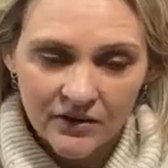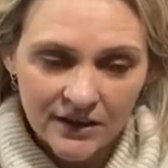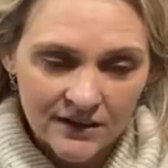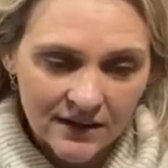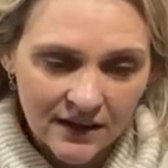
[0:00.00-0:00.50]

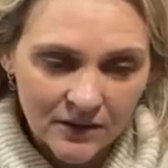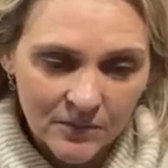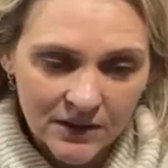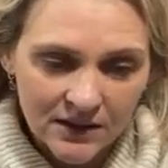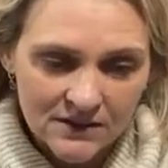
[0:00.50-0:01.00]
in there
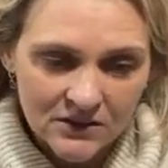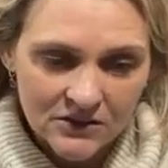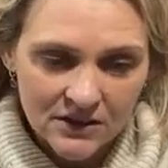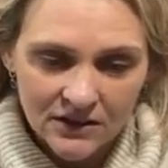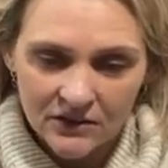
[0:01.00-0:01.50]
because there's
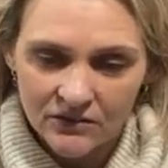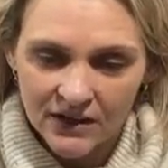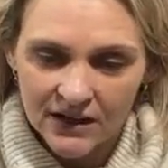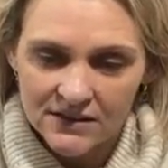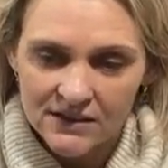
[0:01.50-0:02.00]
a little
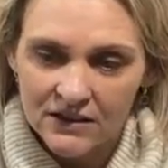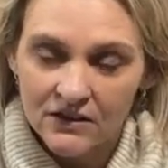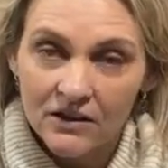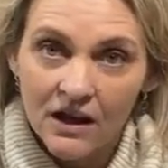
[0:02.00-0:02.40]
reindeer.